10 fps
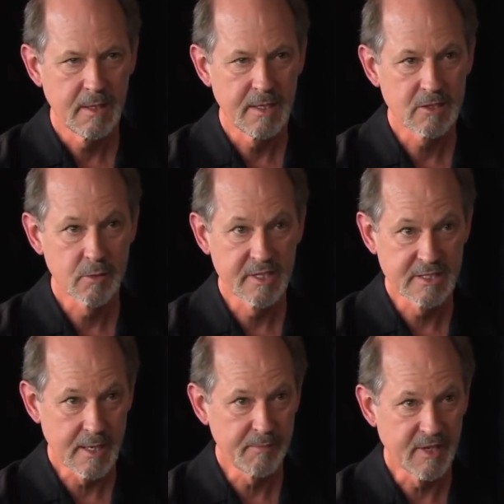And it's
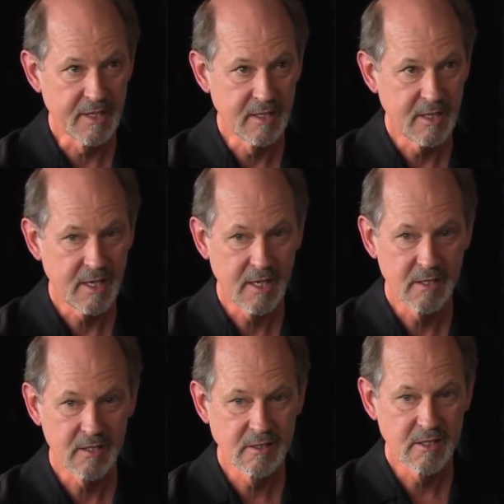really something.
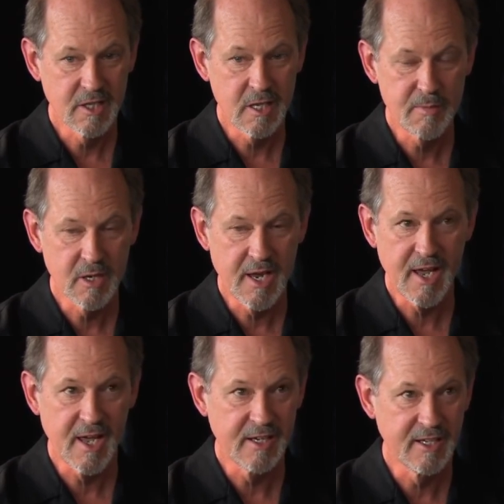And to keep your
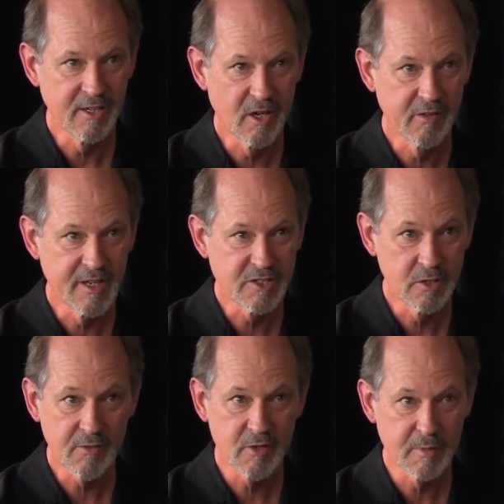head in all
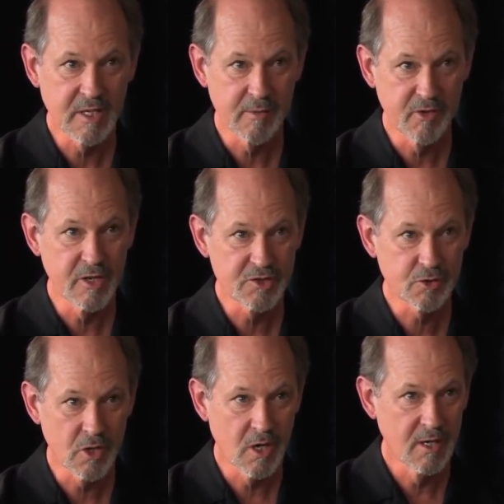this, you have to become very
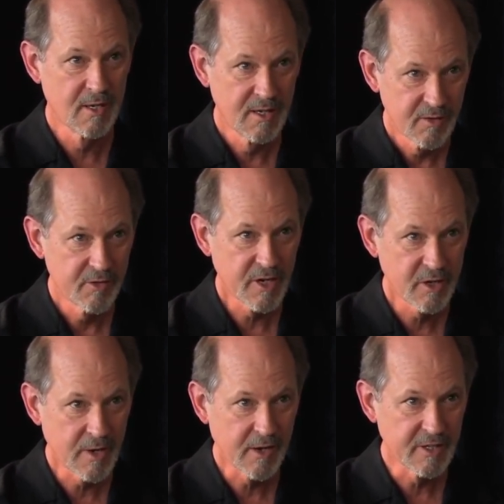strong,
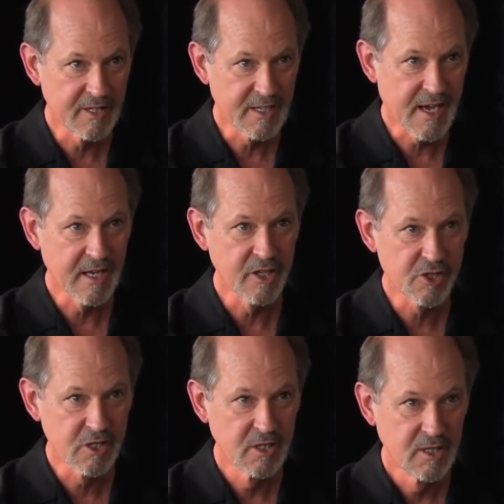very grounded in
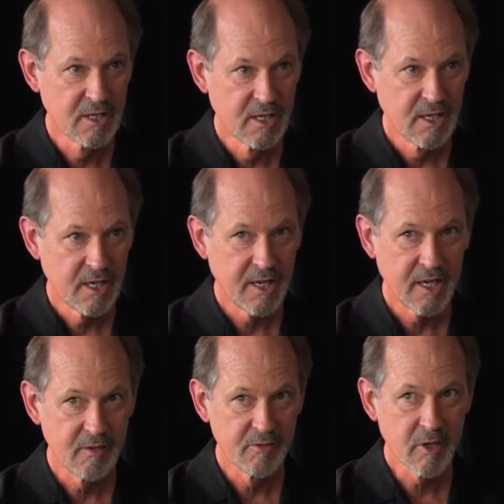knowledge,
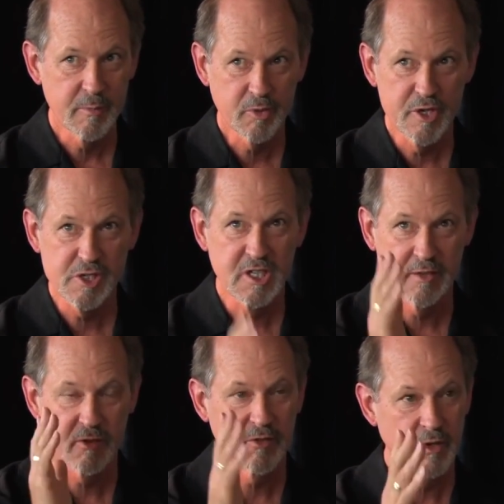and very
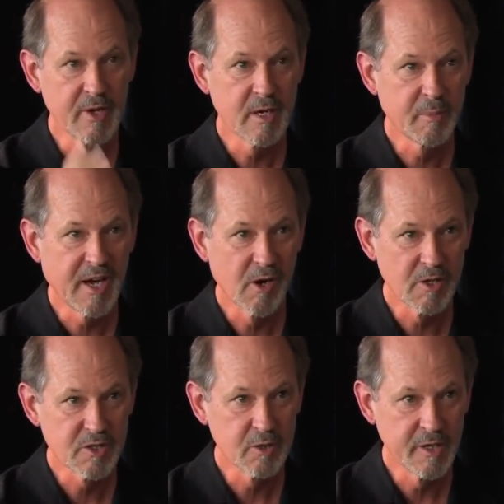appreciative of the greater
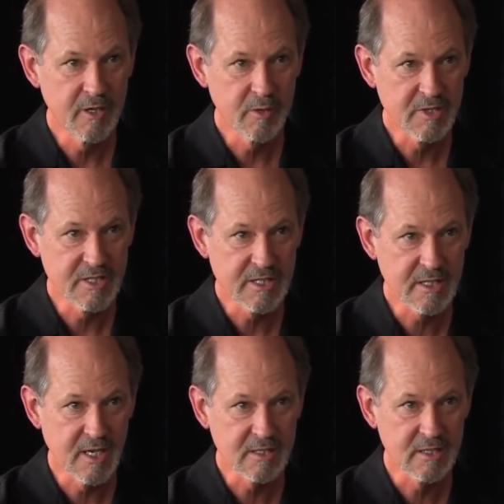powers who are here to
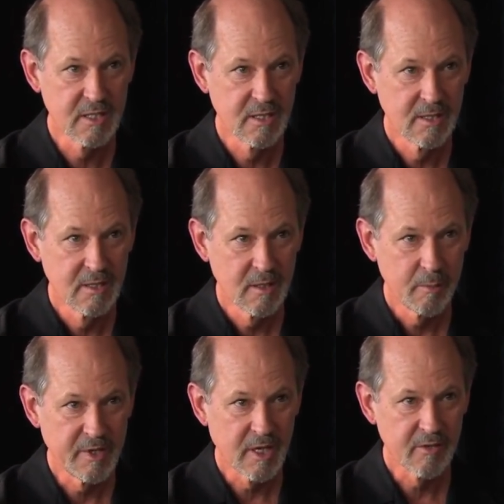assist us
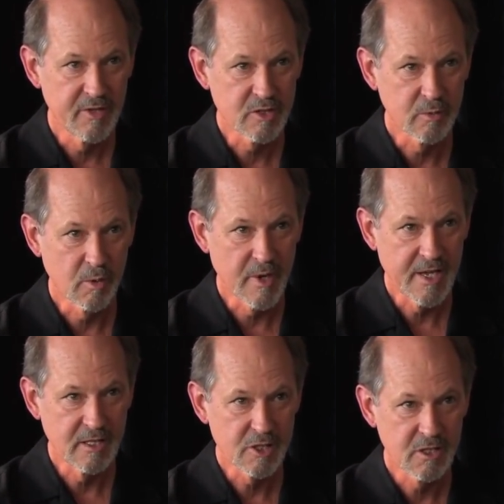beyond the visual
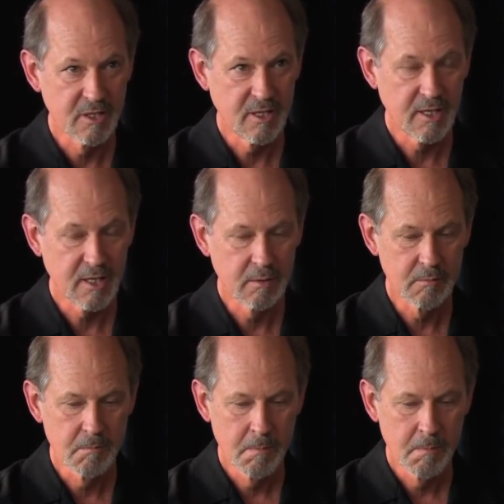range. And